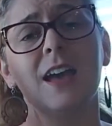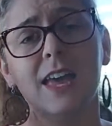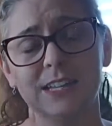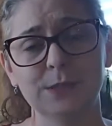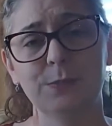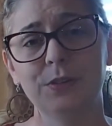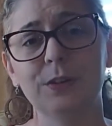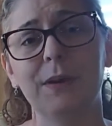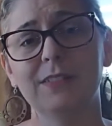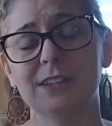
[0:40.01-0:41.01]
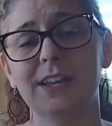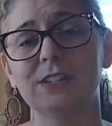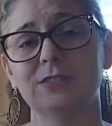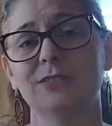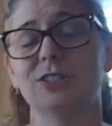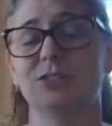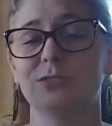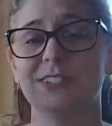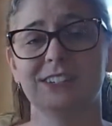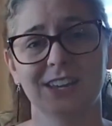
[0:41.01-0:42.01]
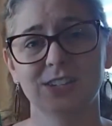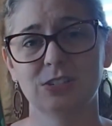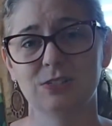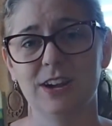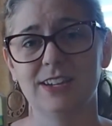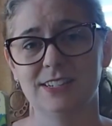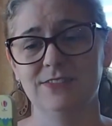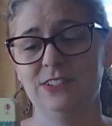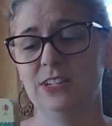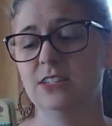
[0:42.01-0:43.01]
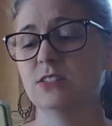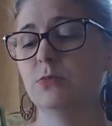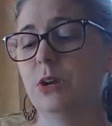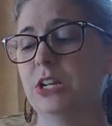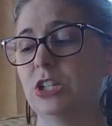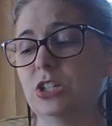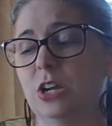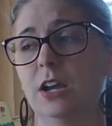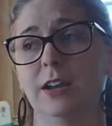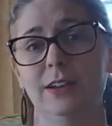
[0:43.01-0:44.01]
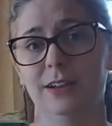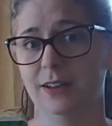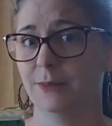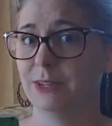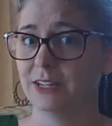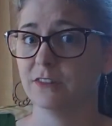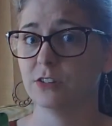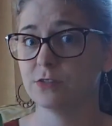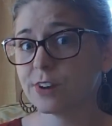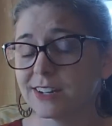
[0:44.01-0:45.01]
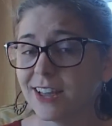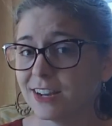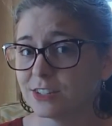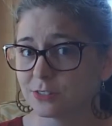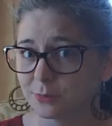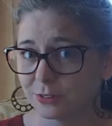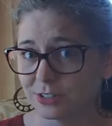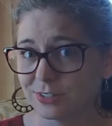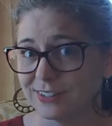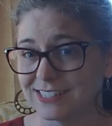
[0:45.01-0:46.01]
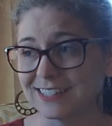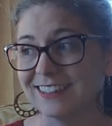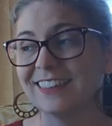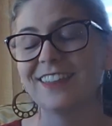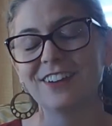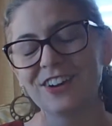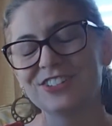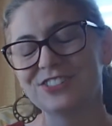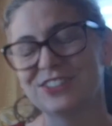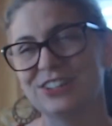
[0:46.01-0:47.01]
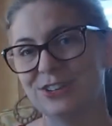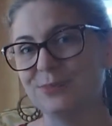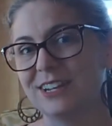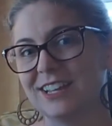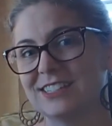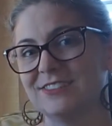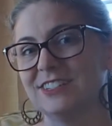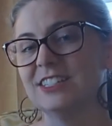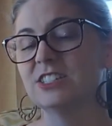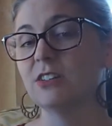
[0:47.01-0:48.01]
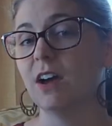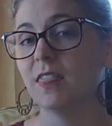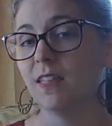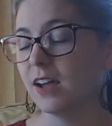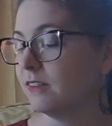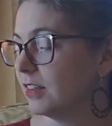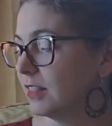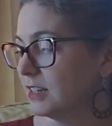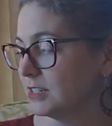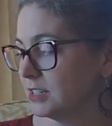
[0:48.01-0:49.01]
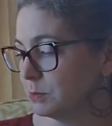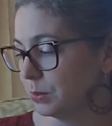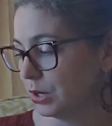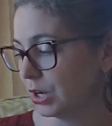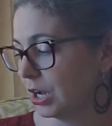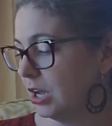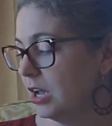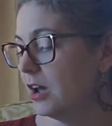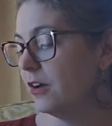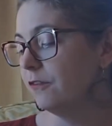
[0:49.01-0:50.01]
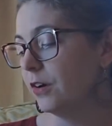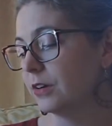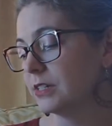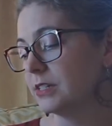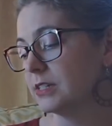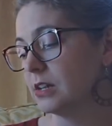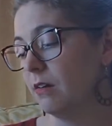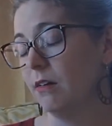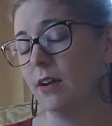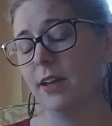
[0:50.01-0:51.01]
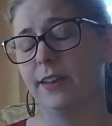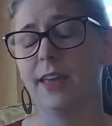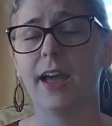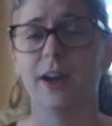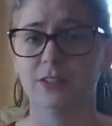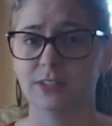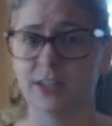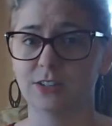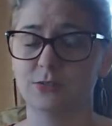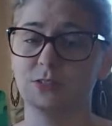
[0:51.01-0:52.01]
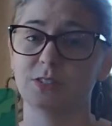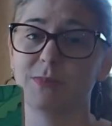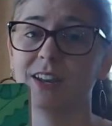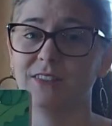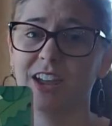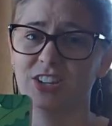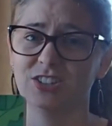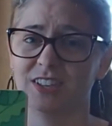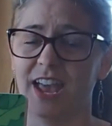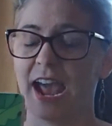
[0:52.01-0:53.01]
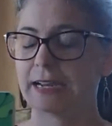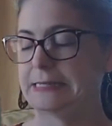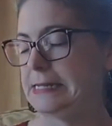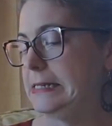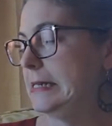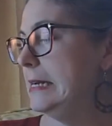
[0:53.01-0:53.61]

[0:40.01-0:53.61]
It's a book about dinosaurs doing dinosaur activities, which, I mean, if you've read dinosaur books recently, they're all doing human activities. So I love that this book focuses on how dinosaurs might have actually acted.